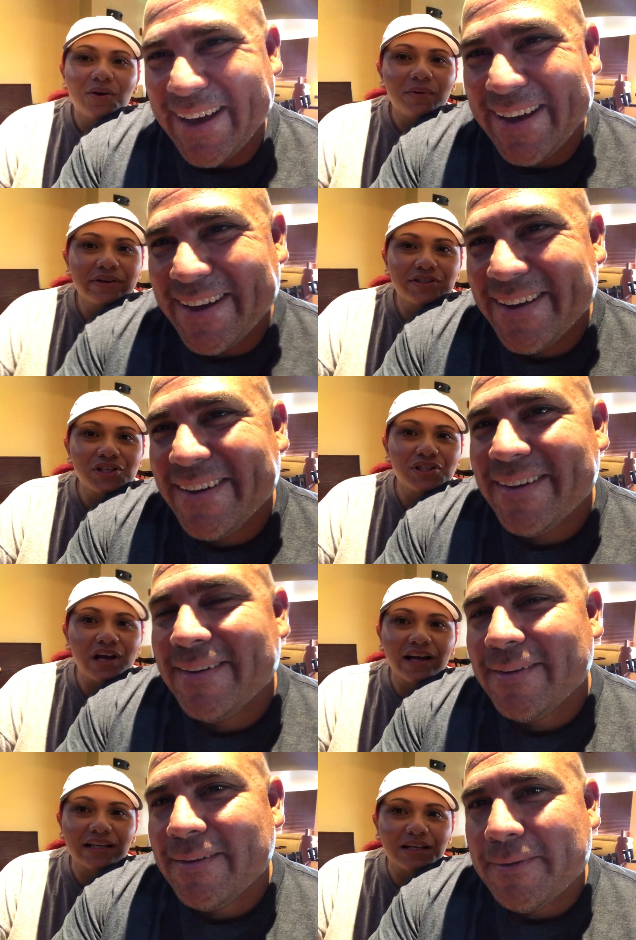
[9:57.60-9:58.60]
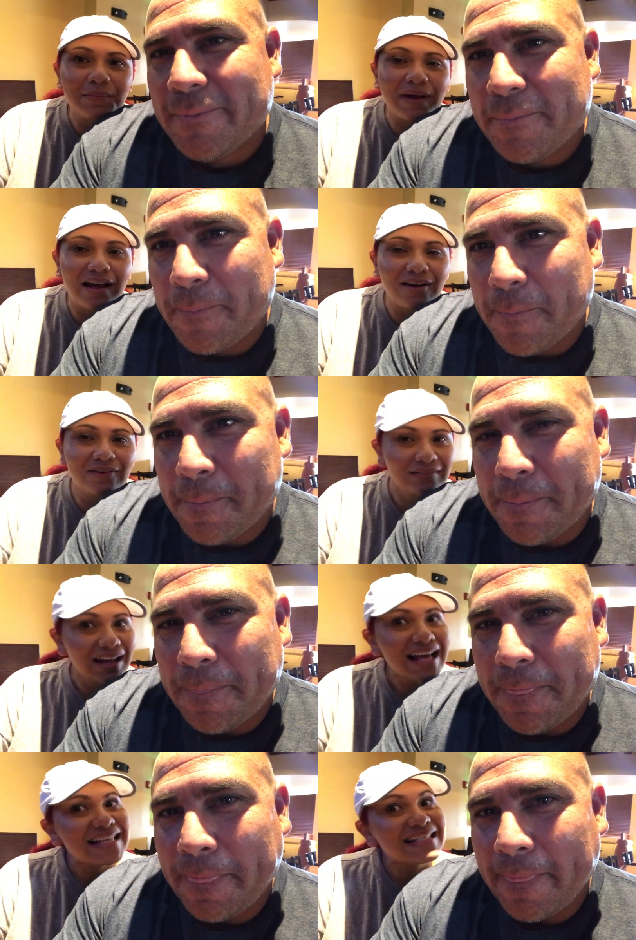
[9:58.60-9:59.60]
Speaker 1: We were just talking about
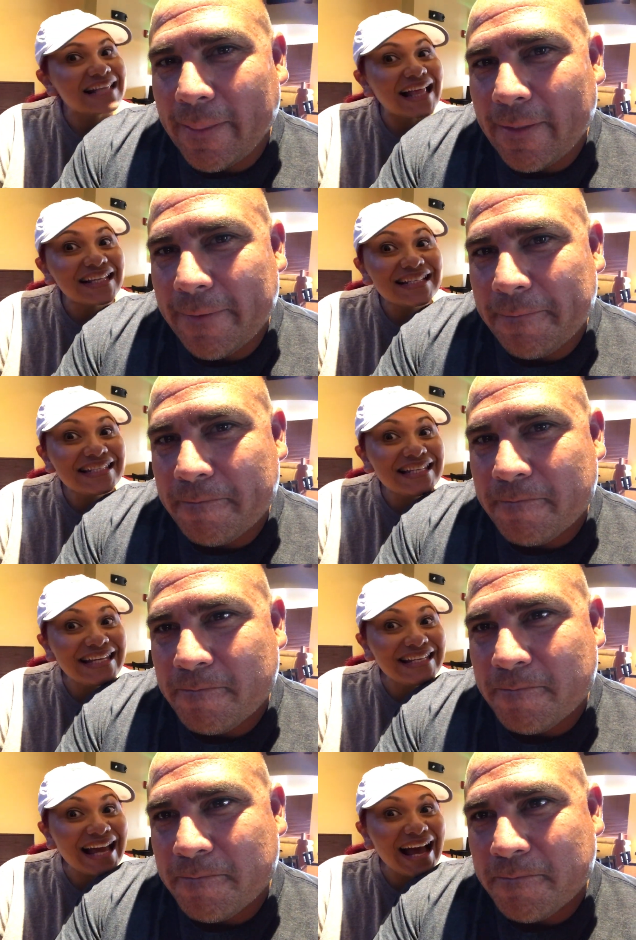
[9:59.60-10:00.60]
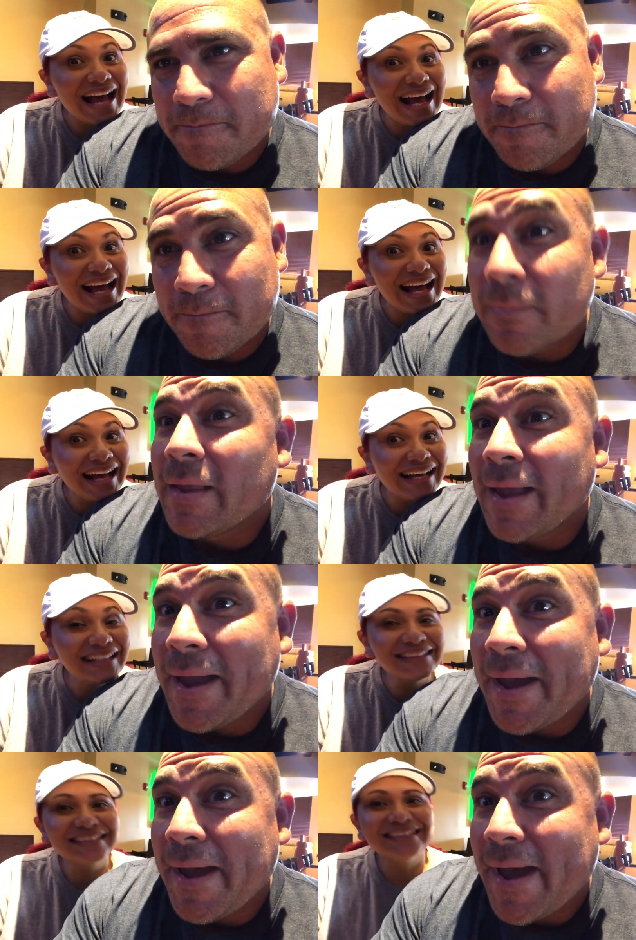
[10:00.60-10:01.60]
Celestina.